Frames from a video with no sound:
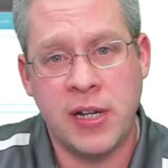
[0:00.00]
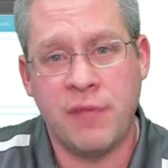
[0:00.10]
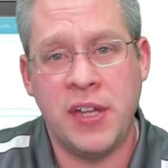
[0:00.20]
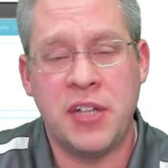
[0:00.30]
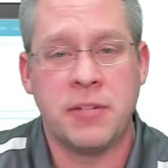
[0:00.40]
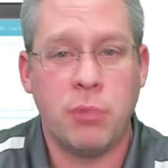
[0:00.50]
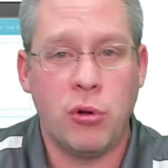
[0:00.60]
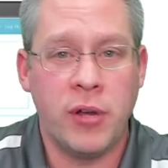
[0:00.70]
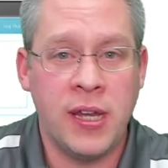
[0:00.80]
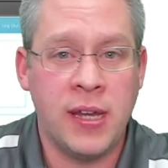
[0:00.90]
of each
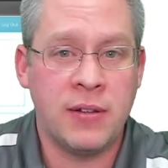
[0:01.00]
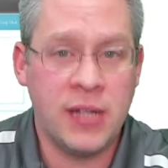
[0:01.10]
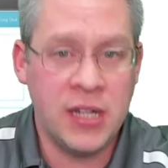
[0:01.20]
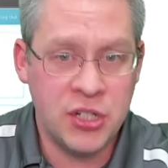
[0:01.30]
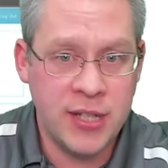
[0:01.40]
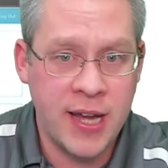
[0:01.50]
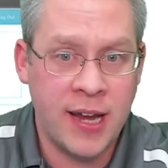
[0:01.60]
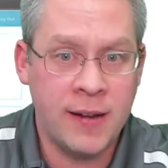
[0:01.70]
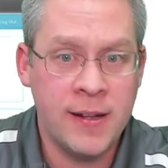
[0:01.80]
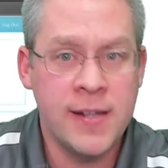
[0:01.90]
employee each day,